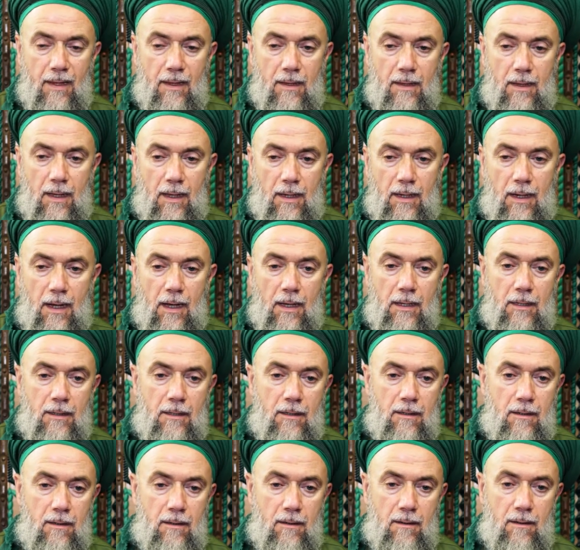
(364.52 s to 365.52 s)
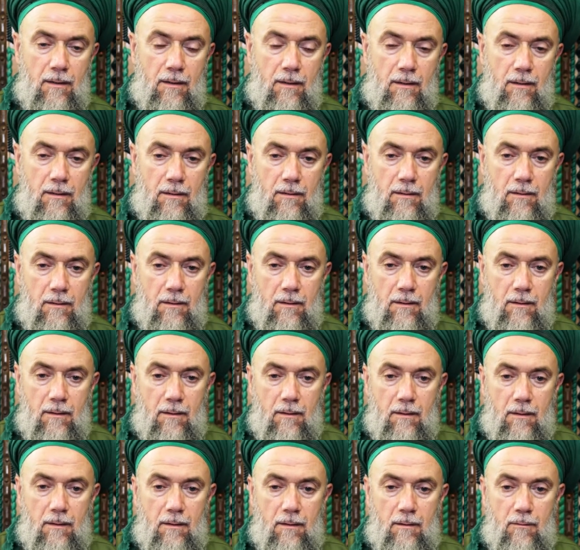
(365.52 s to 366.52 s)
they like
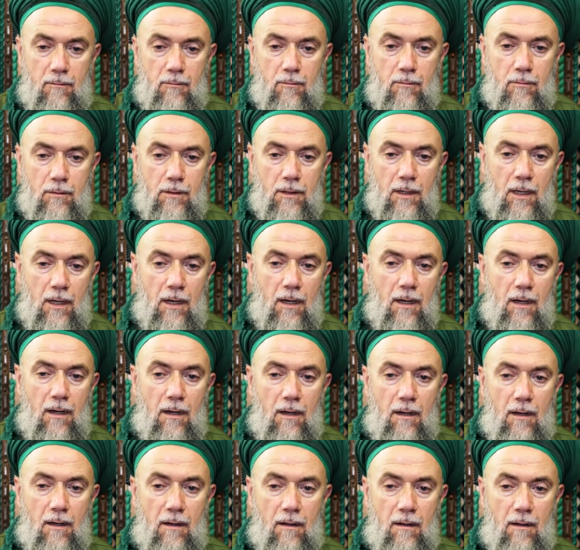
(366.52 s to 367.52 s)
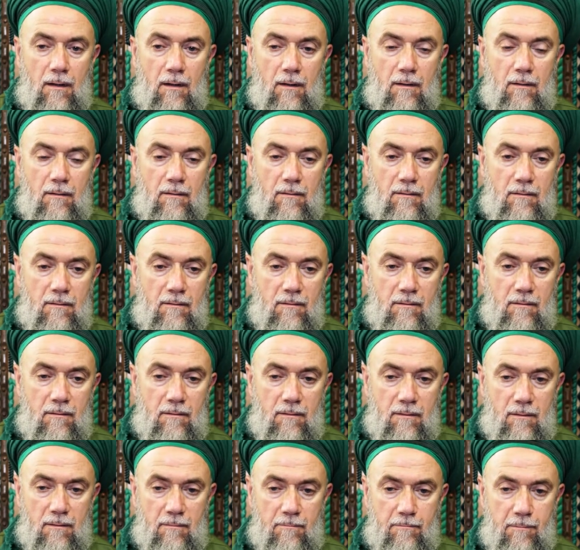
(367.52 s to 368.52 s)
dunya
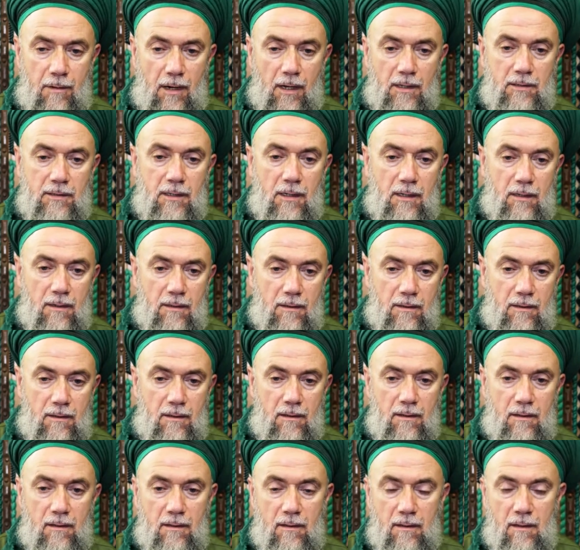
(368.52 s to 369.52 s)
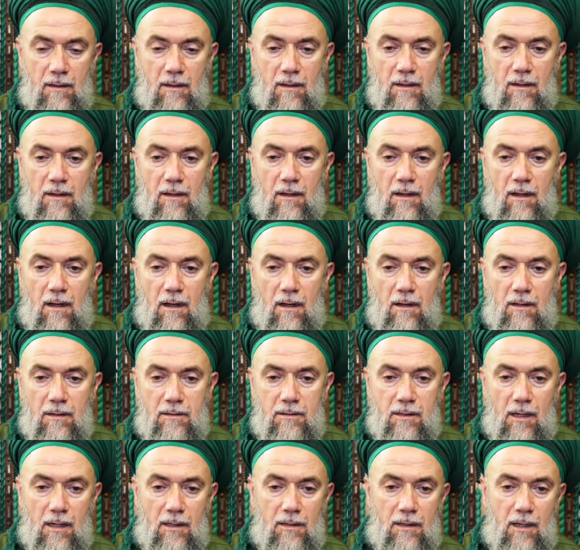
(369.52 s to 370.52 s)
pleasure.
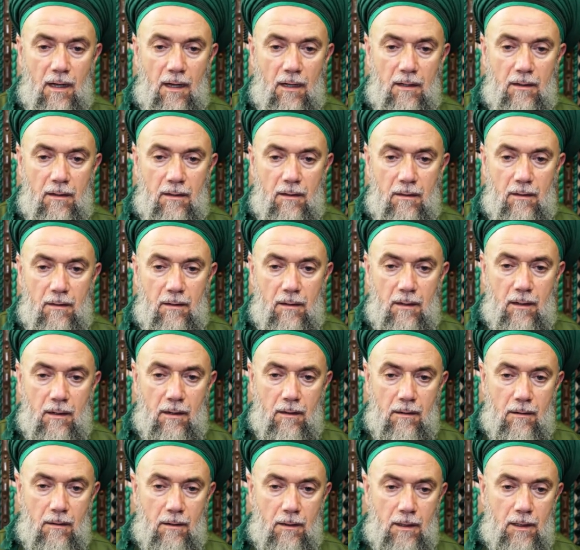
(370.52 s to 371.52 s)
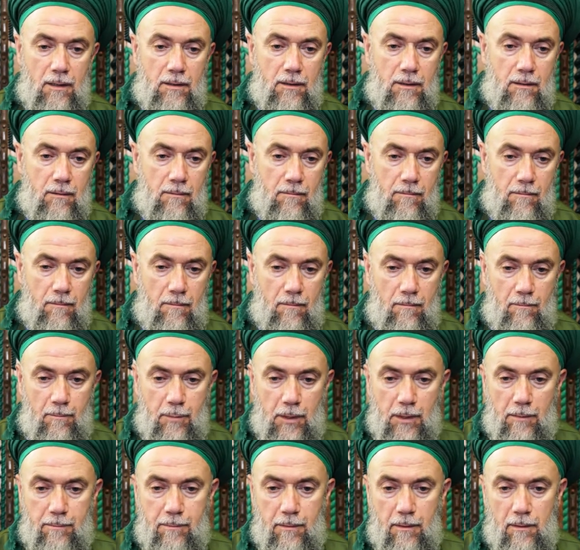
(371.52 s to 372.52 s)
Shaitan encouraging
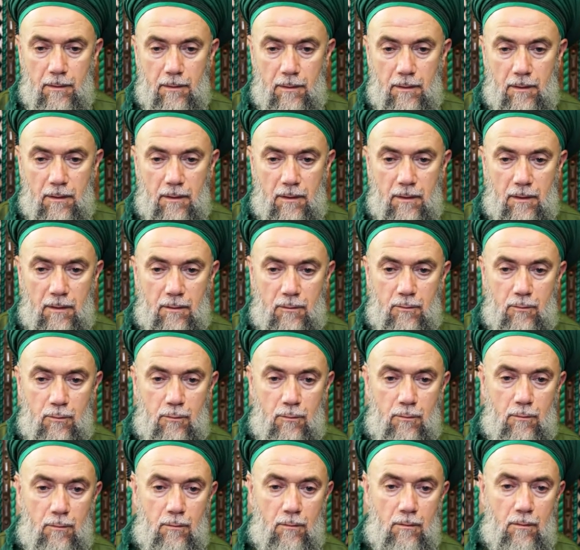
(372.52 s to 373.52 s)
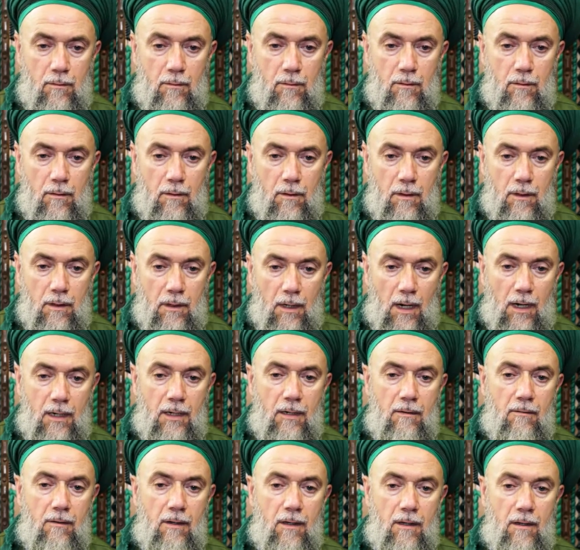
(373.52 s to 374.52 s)
people to run
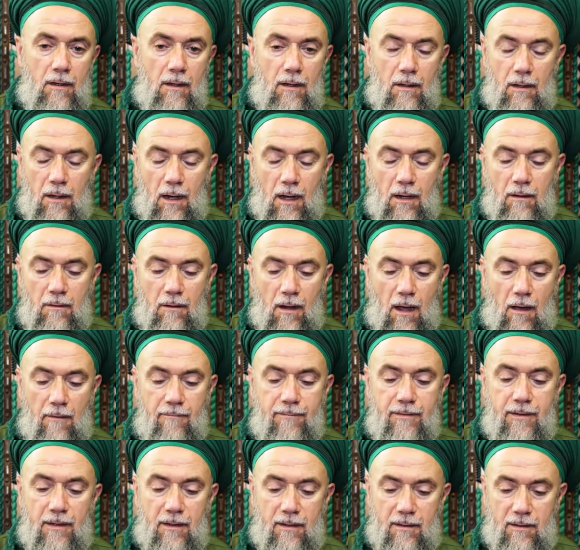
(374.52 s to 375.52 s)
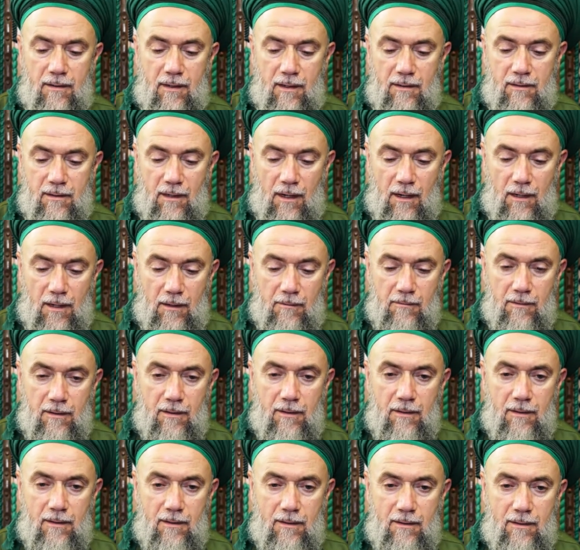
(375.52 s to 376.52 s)
away, run after, not run
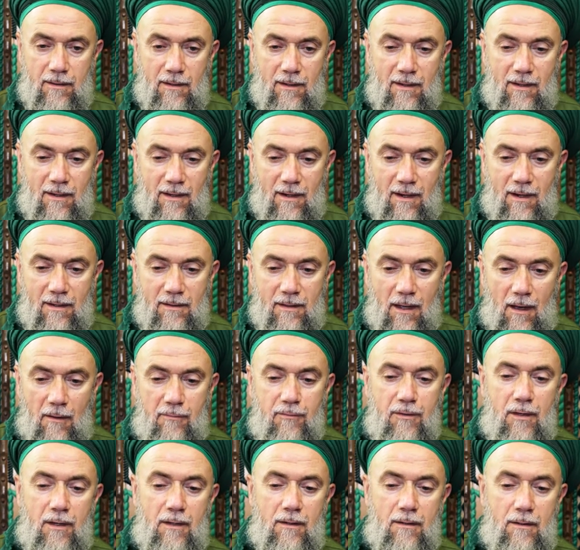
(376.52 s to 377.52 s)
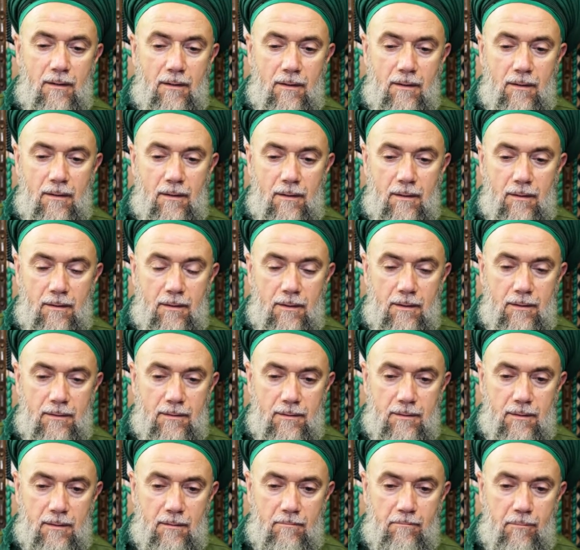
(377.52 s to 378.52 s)
away, and after
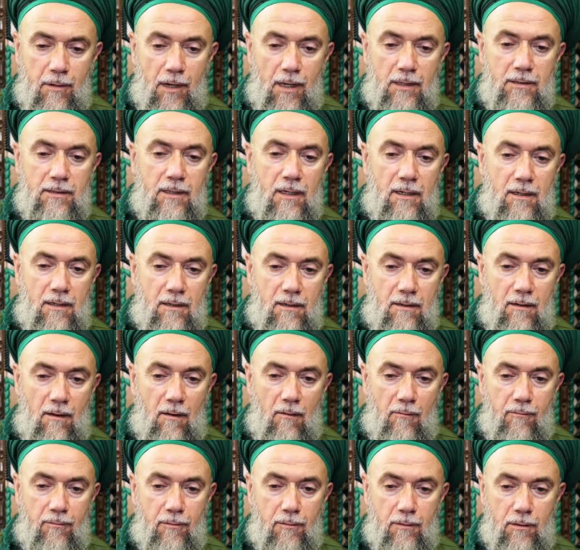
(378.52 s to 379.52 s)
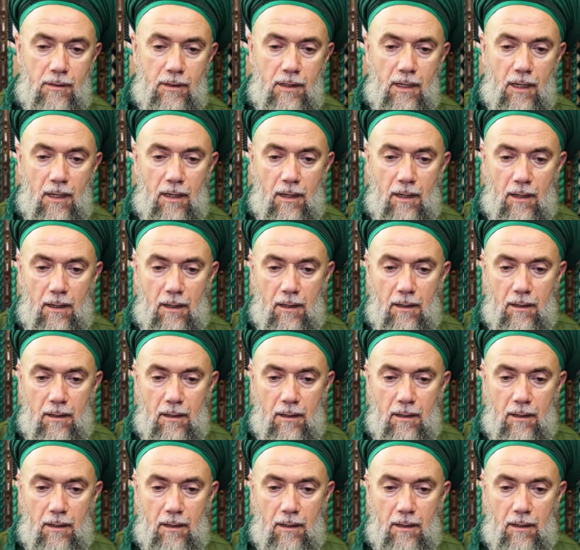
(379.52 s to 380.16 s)
this pleasure of dunya,